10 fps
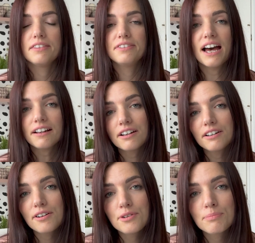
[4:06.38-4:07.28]
That
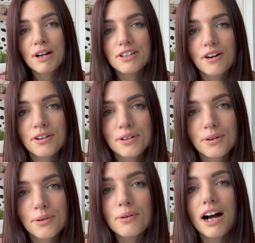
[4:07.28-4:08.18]
concludes my yarn
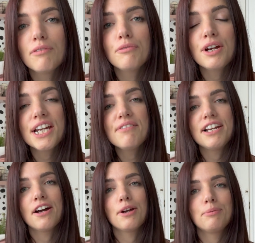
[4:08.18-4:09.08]
haul. I
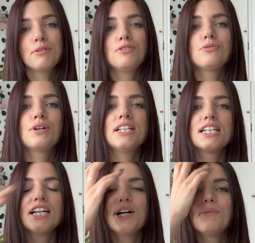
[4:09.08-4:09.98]
really hope you enjoyed
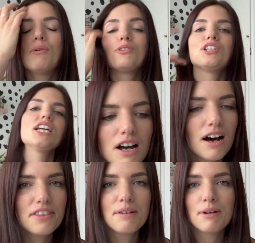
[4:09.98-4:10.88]
watching it.
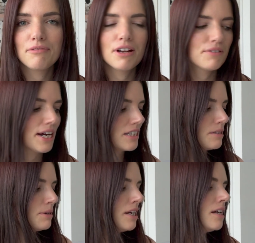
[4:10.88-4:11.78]
I think my favourite has to
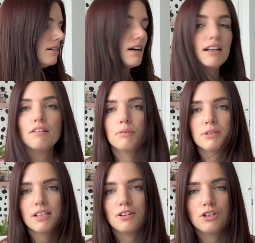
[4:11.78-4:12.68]
be, I love the Pistachio